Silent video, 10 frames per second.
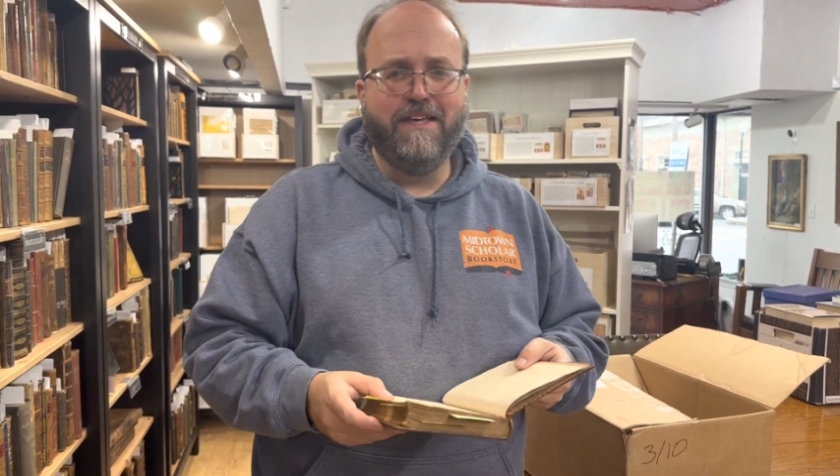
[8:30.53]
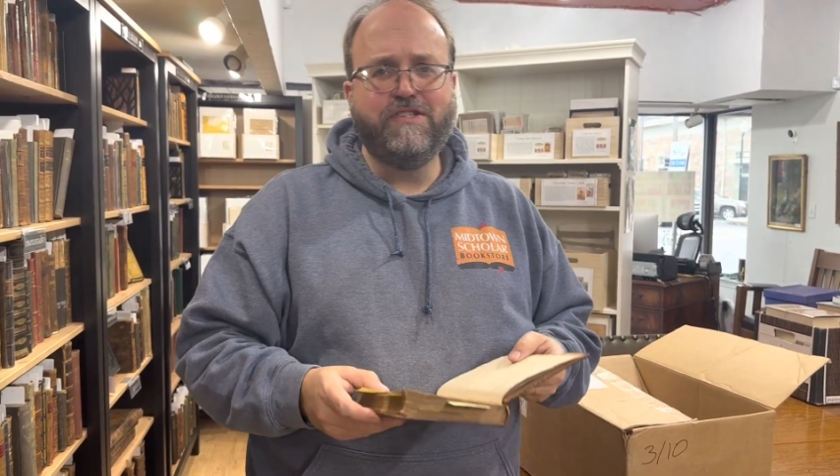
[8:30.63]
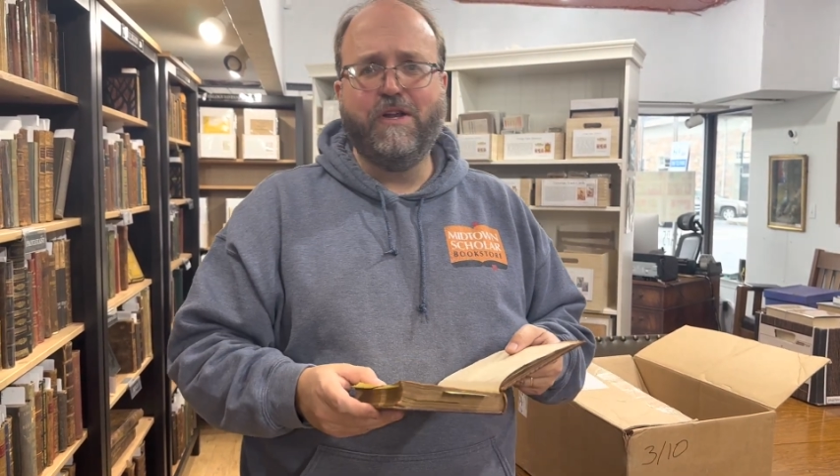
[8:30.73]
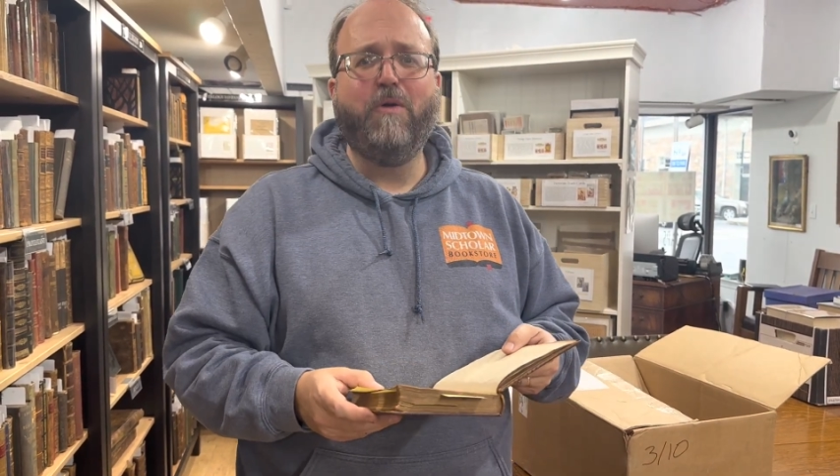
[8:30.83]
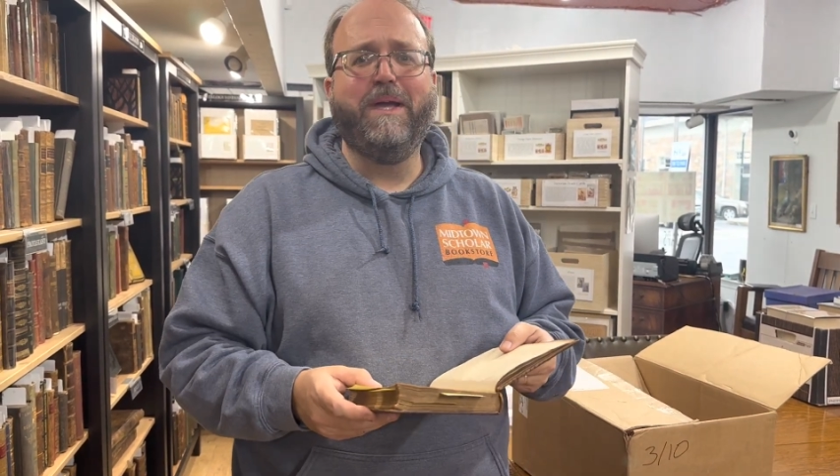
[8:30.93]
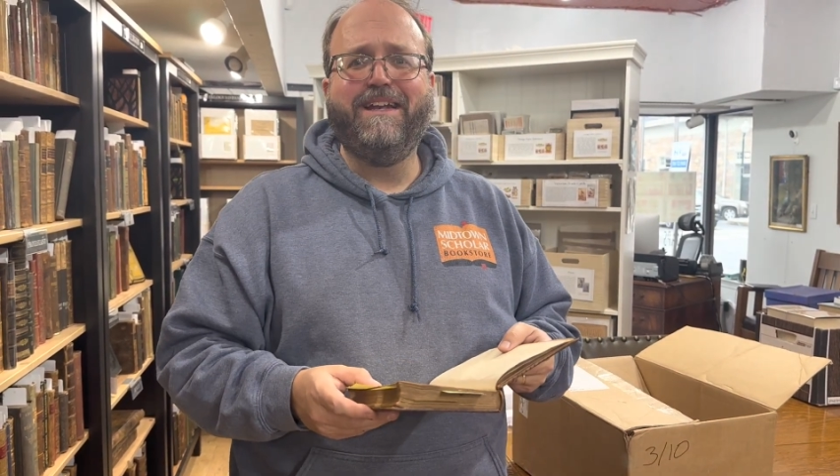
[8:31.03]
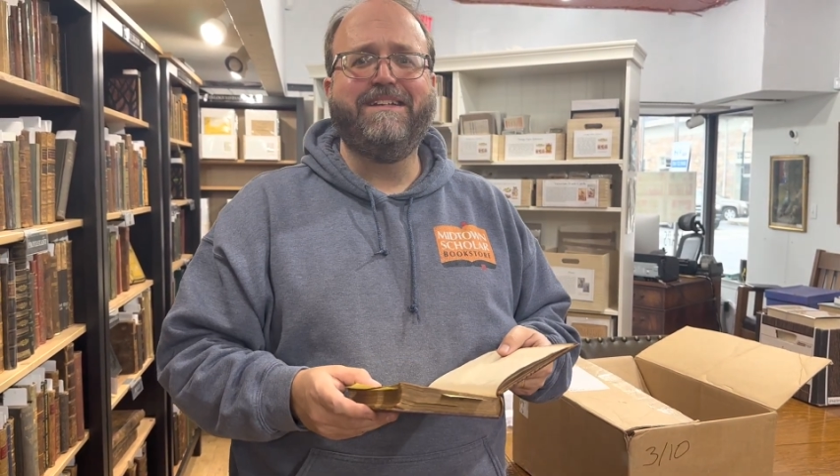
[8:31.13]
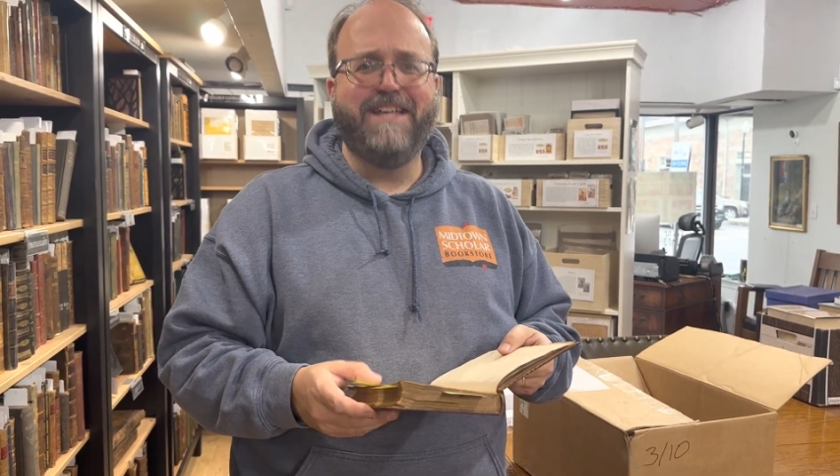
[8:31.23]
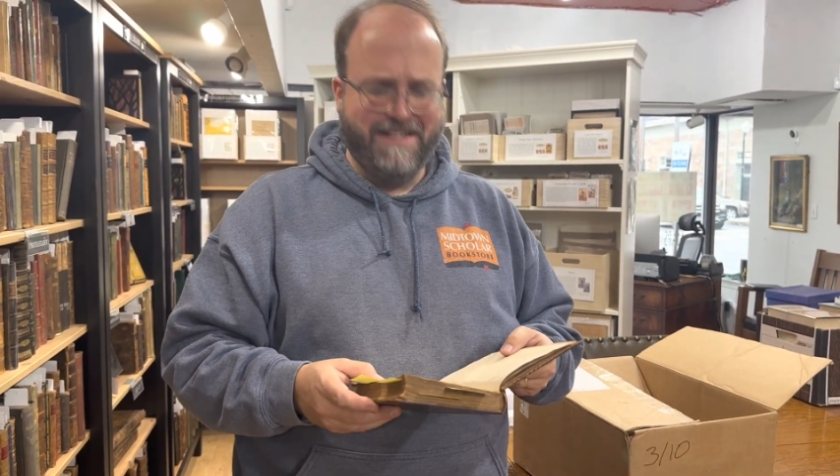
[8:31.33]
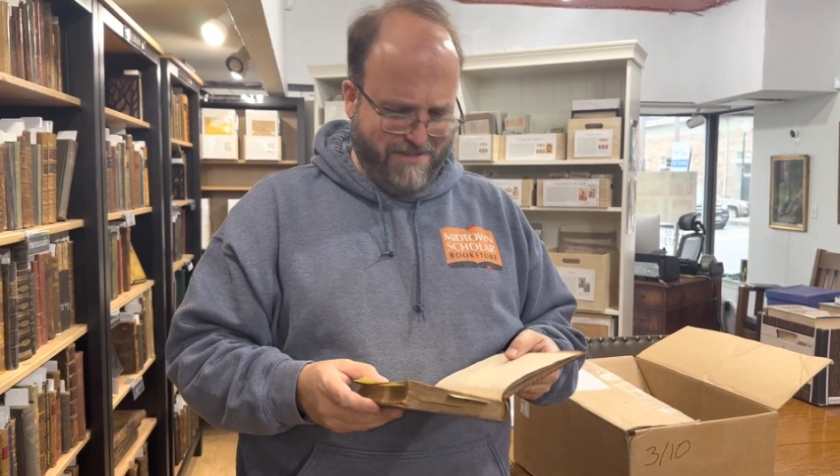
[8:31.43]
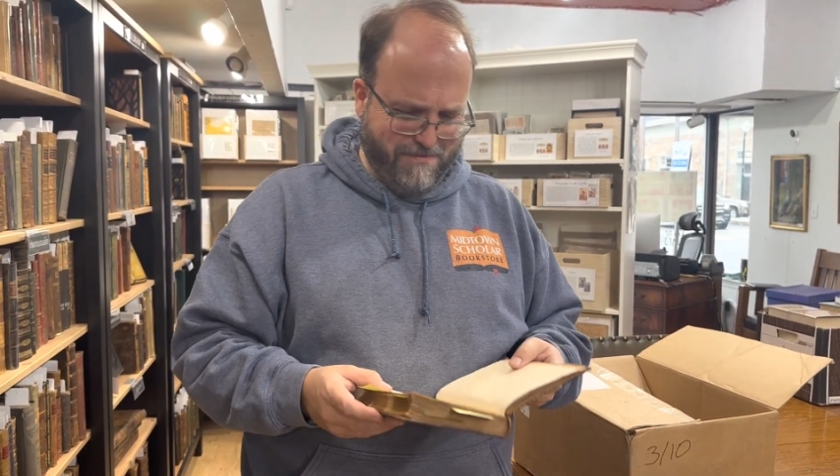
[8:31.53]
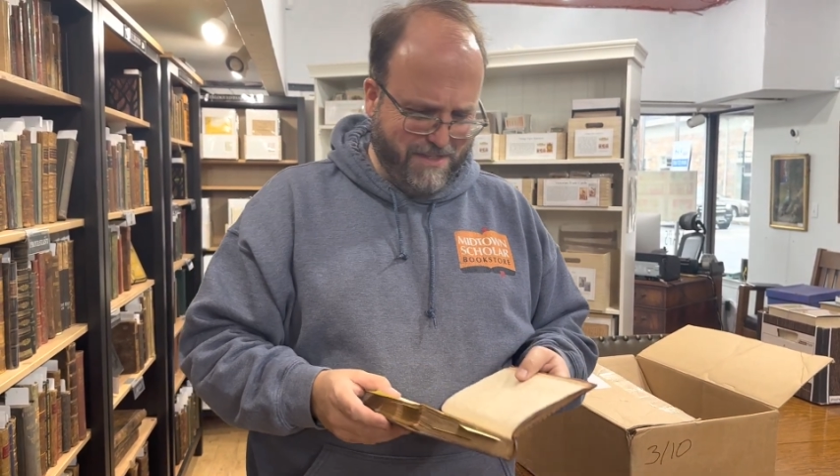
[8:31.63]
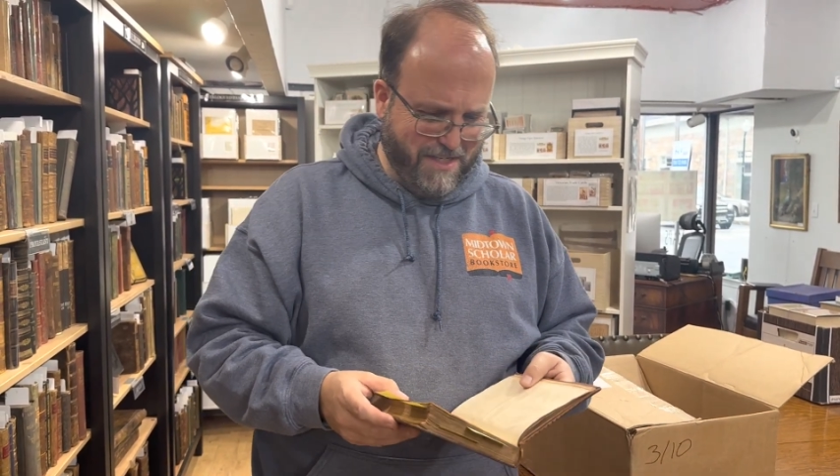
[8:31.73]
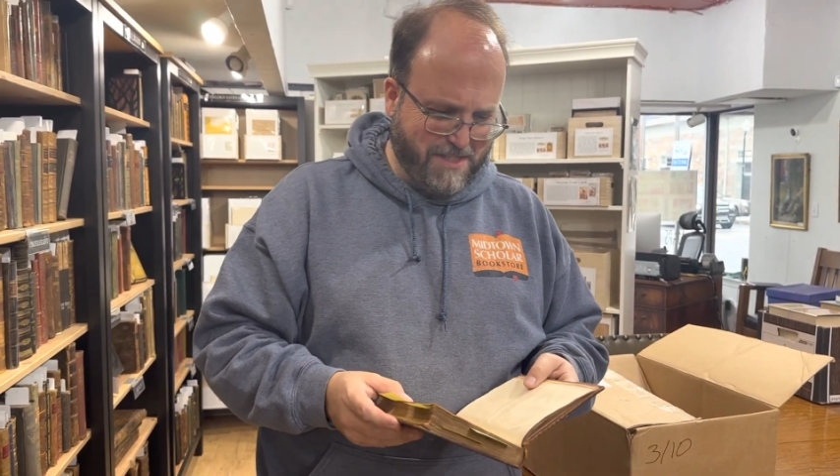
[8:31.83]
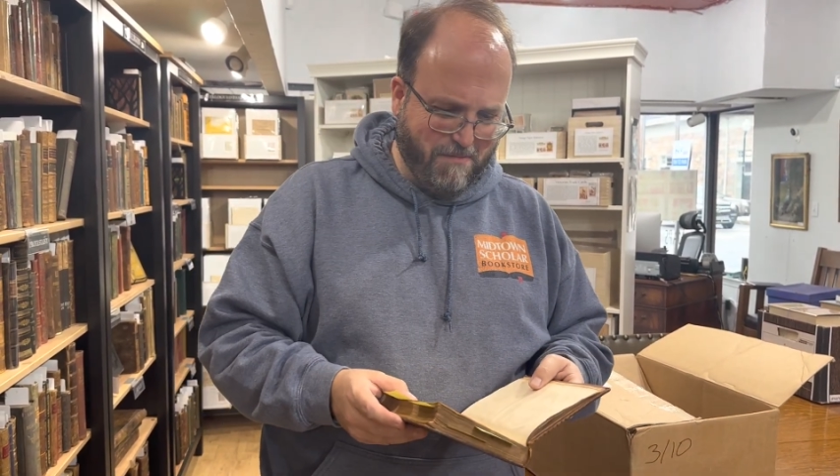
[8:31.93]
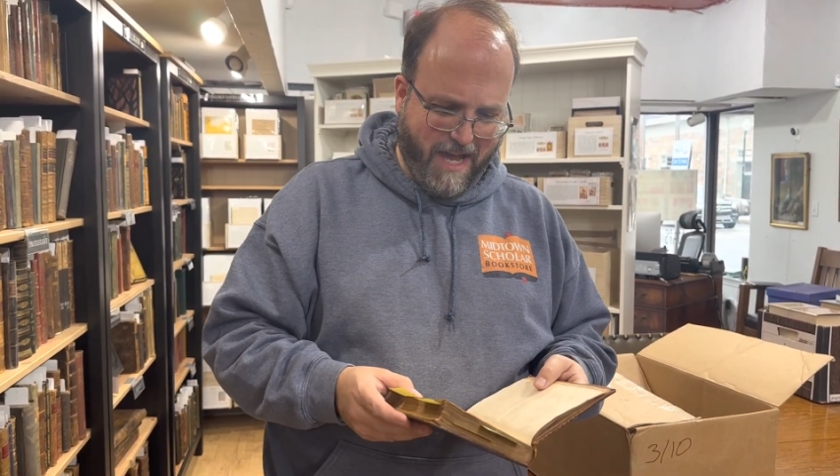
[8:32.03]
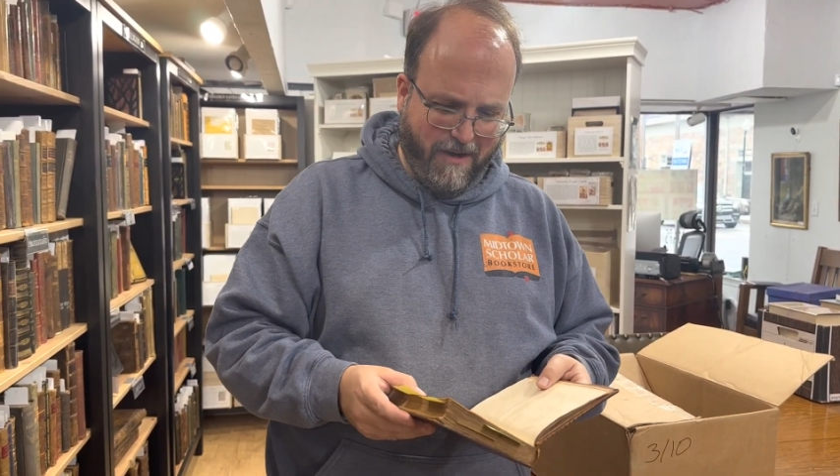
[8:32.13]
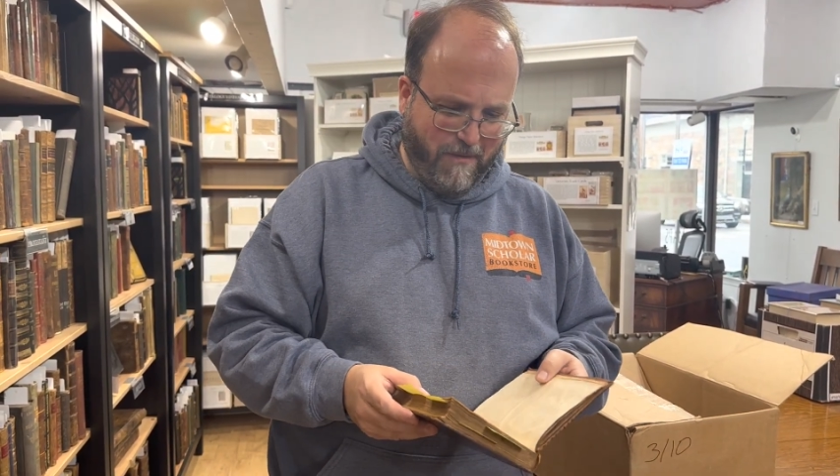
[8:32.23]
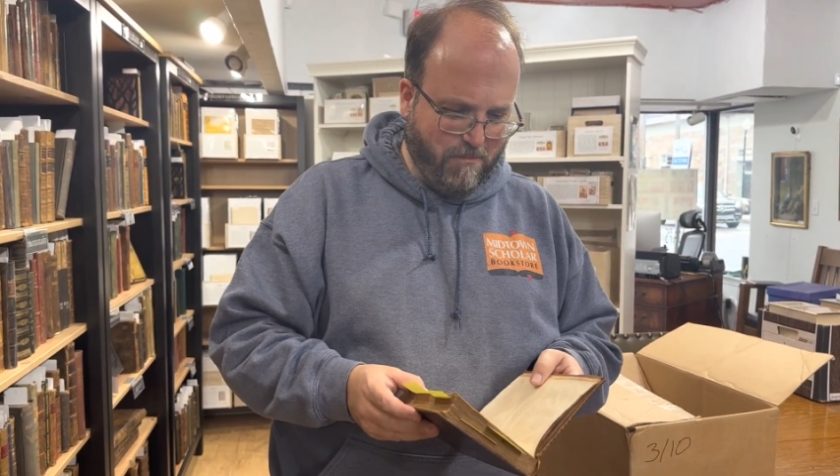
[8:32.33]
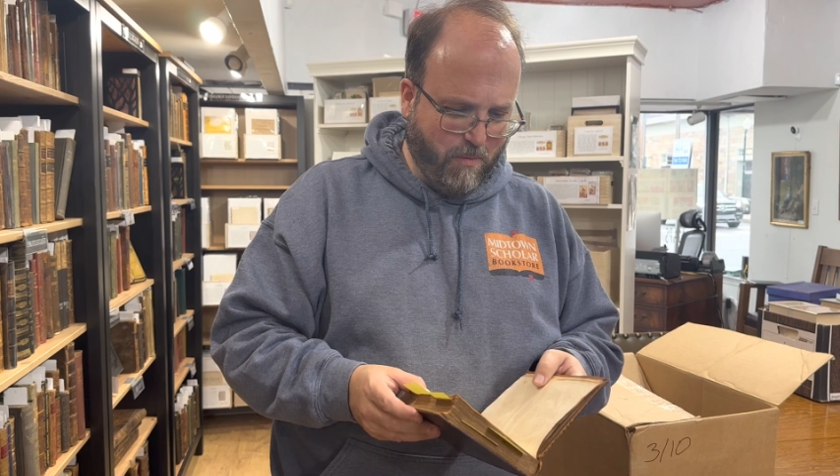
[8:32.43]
so inattentive to this matter.